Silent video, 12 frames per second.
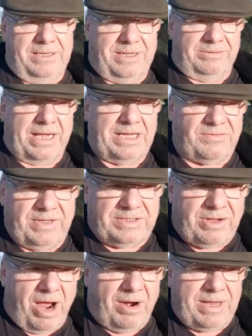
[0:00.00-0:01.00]
So dates for your
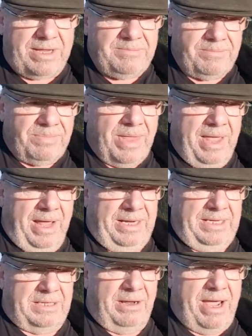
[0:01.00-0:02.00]
diary, and
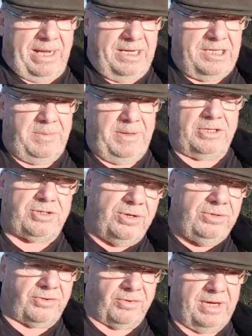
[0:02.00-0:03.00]
it's likely to be a 2
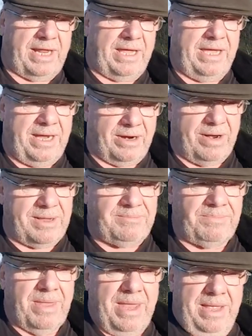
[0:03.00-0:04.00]
to 3 day hearing.
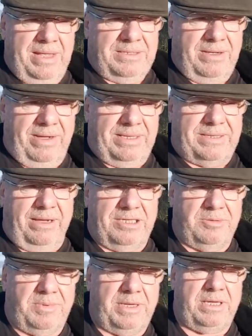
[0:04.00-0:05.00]
So it's going
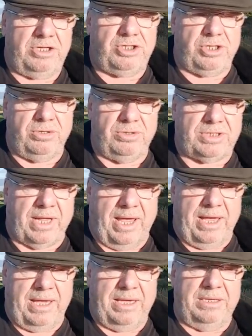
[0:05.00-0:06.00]
to be
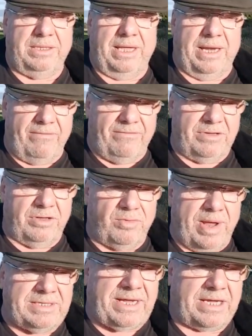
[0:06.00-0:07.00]
Tuesday the 11th,
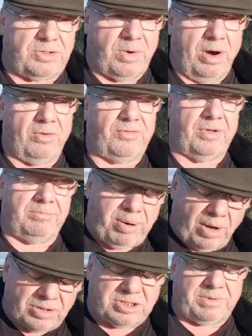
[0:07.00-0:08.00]
Wednesday 12th, and
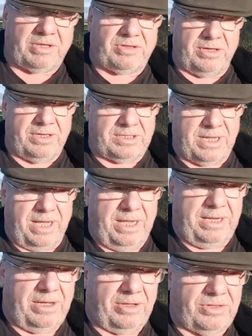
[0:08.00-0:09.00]
possibly Thursday
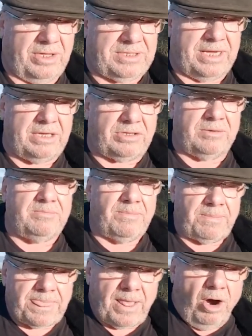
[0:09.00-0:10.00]
13th
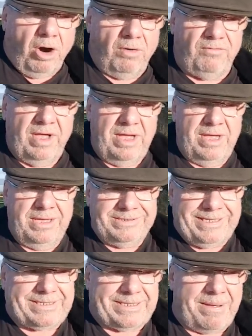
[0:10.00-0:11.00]
of
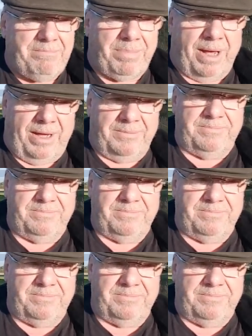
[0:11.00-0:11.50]
December.